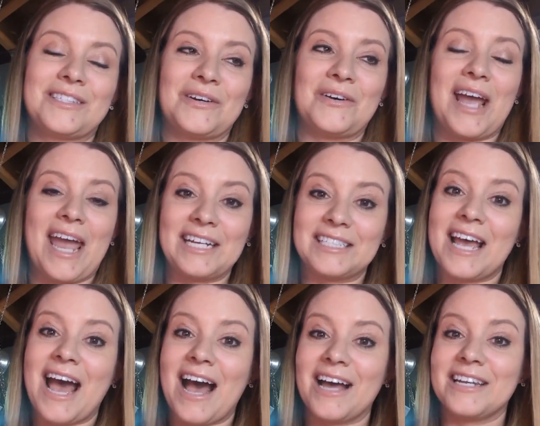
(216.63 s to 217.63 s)
So I hate
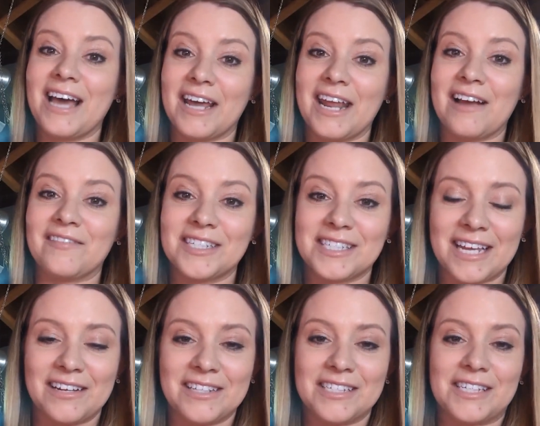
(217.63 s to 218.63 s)
to not have the
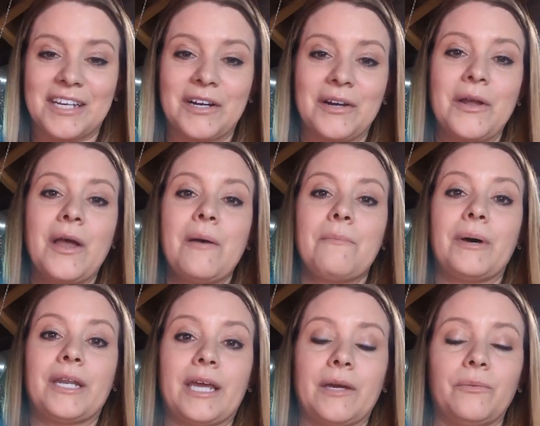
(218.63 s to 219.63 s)
sale this year,
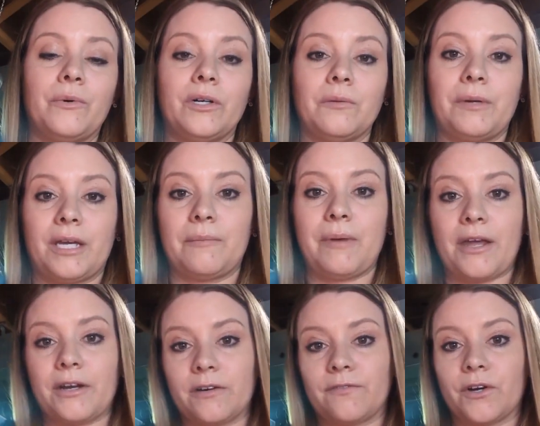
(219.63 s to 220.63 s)
but it will be
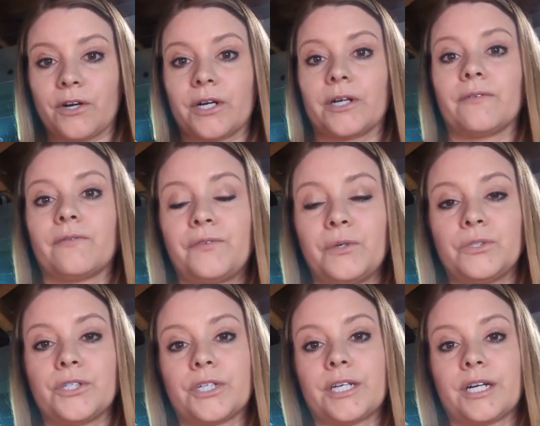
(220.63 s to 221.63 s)
better for
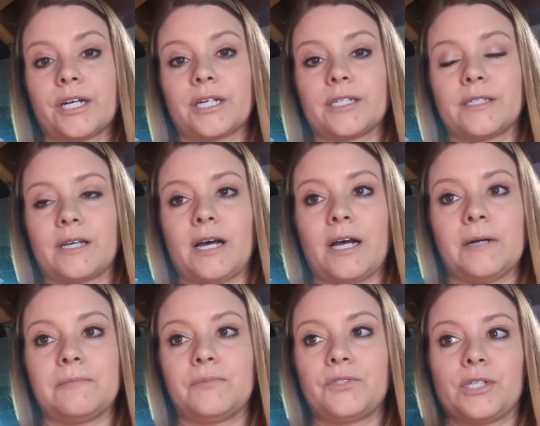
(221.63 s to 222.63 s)
future years.
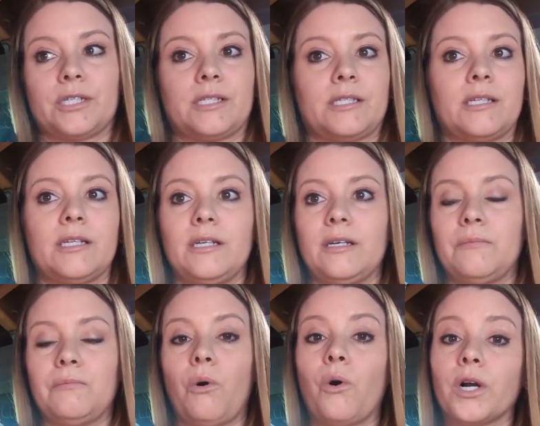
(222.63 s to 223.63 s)
Just
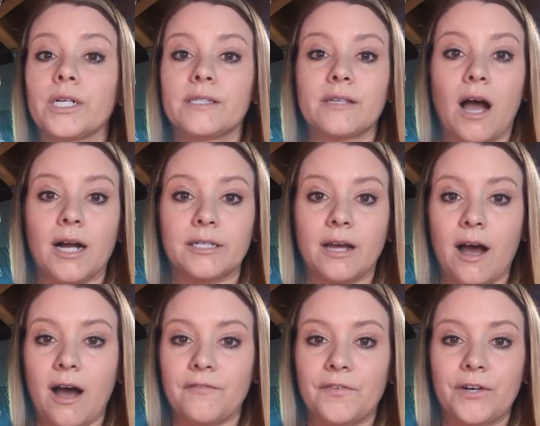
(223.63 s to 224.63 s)
more stock to
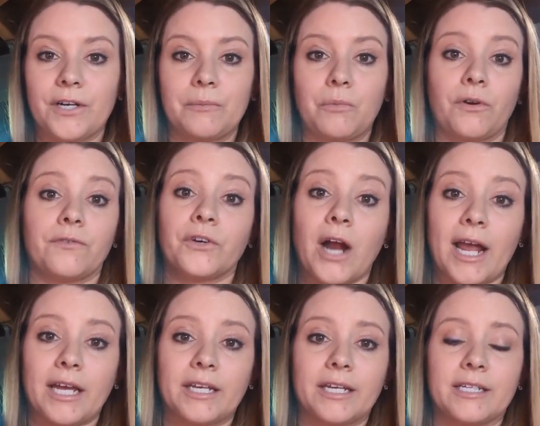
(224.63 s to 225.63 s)
offer, more
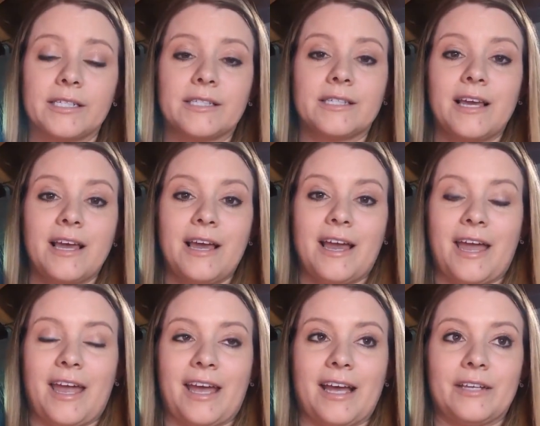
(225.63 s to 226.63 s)
varieties,
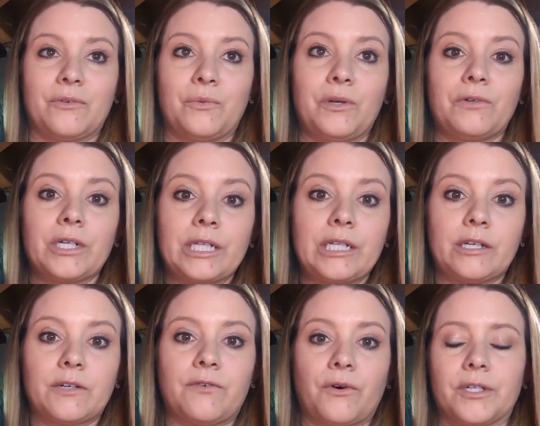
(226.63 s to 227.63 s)
and we really
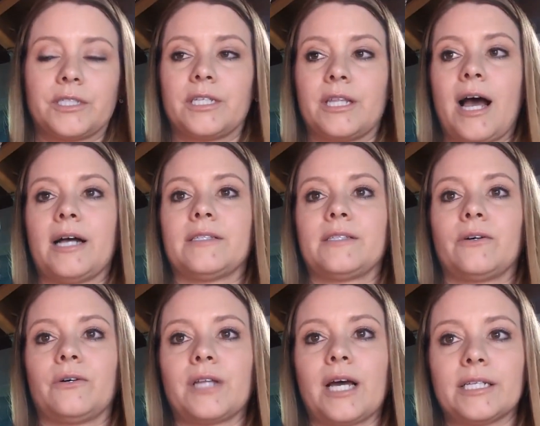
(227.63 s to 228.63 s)
look forward to that.
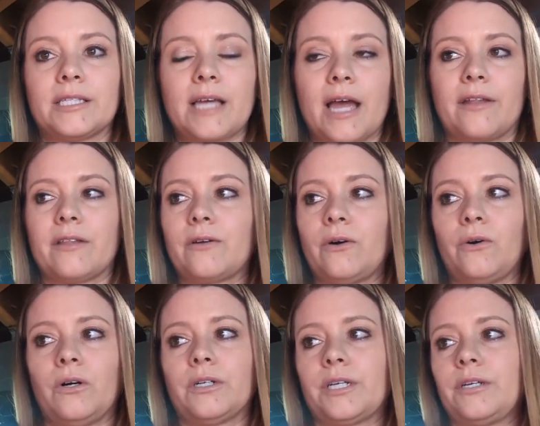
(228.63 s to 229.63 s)
So that's kind of the
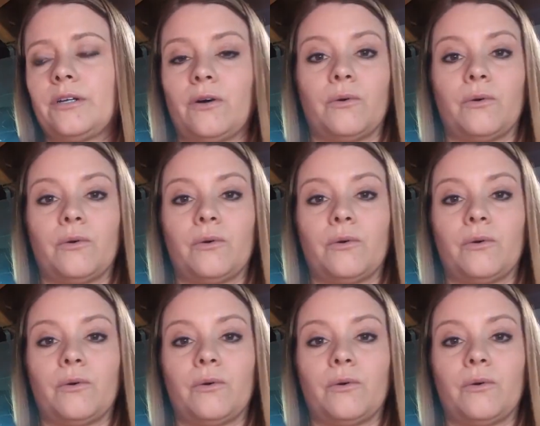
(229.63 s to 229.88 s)
goal,